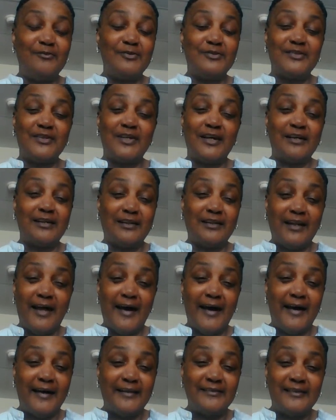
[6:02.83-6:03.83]
was
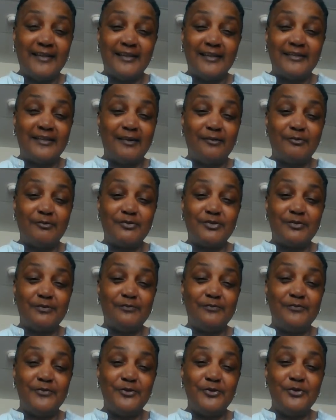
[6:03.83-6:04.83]
glad that there was some
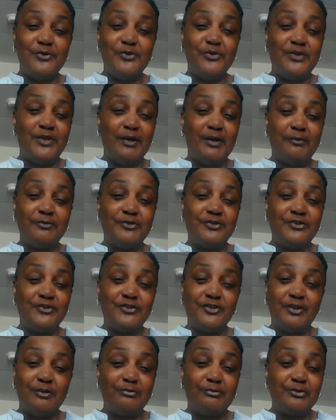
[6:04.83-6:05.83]
food. There was
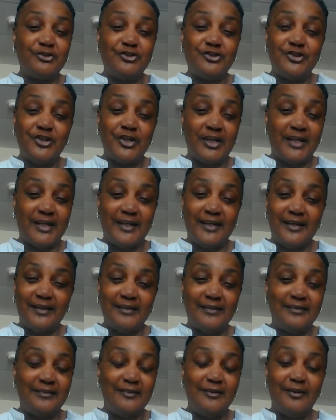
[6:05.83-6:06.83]

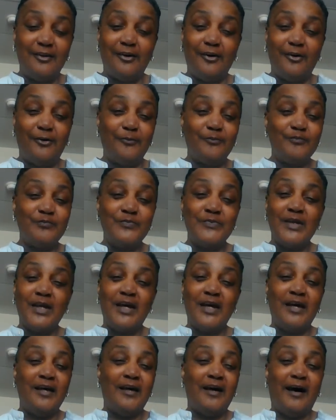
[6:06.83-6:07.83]
chicken.
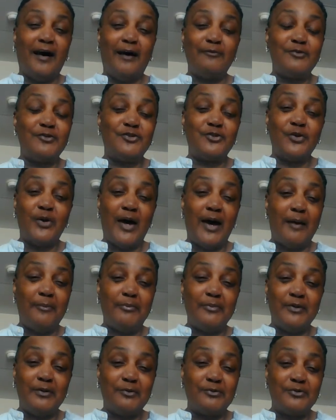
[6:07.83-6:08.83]
I was so
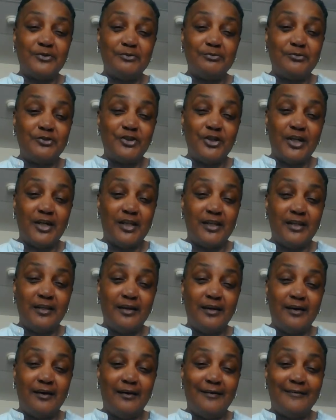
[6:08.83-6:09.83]
happy there was some chicken
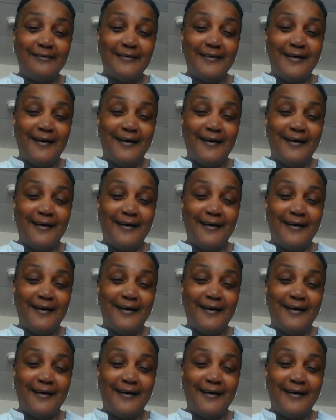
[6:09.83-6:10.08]
there.